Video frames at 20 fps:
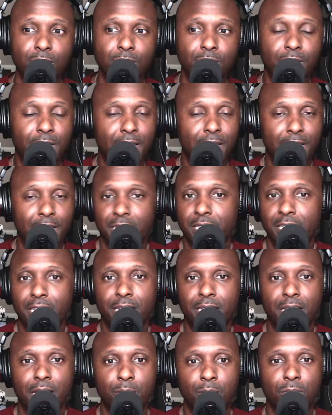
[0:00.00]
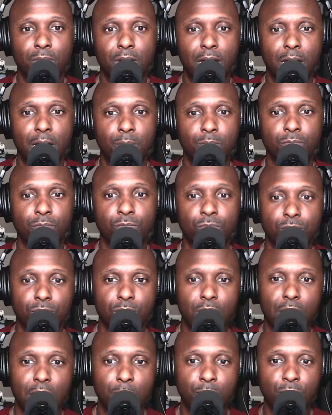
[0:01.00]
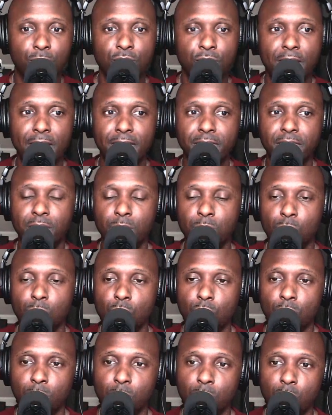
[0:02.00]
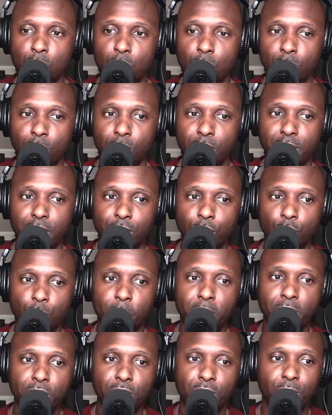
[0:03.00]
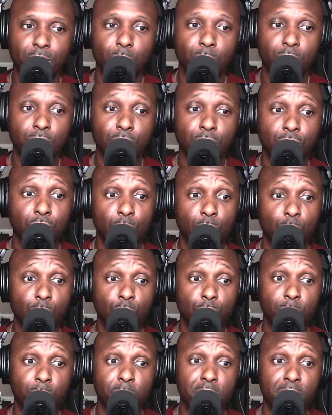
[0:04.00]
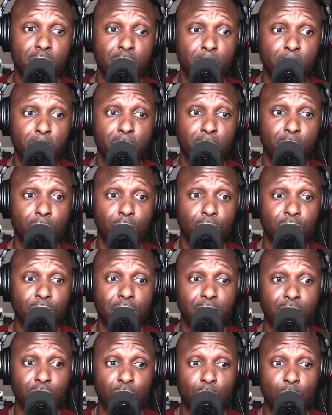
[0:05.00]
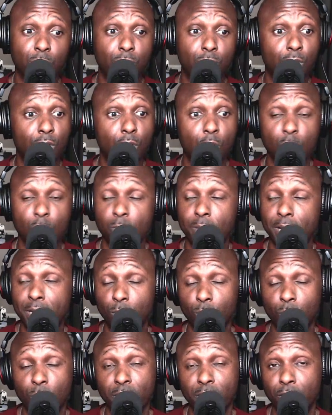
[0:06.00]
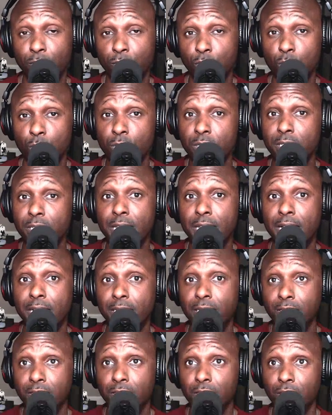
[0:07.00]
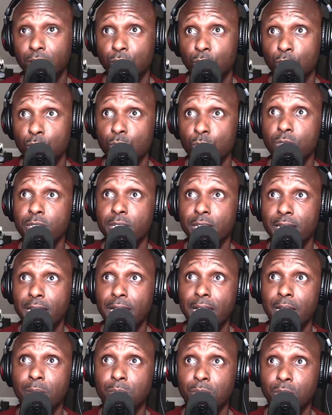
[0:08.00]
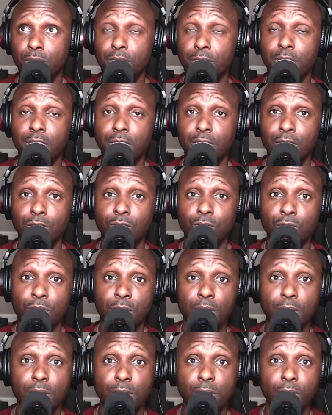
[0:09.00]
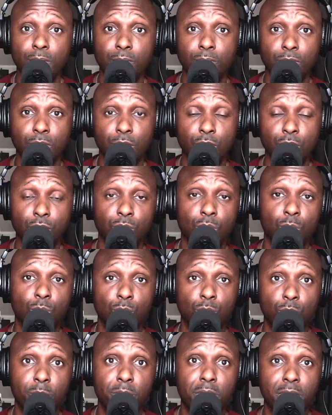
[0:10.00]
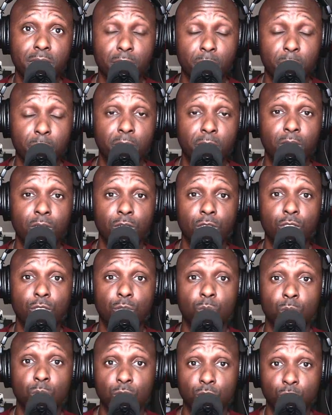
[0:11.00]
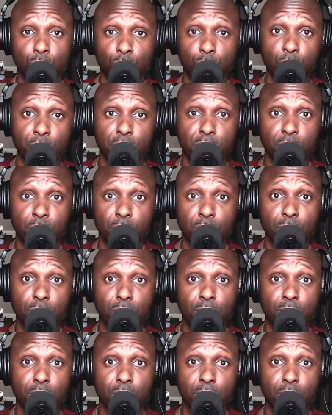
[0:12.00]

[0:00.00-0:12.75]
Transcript: And again, I'm finding more and more, especially with the social media purge that's going on. Oh, by the way, if you did not believe the social media purge was real,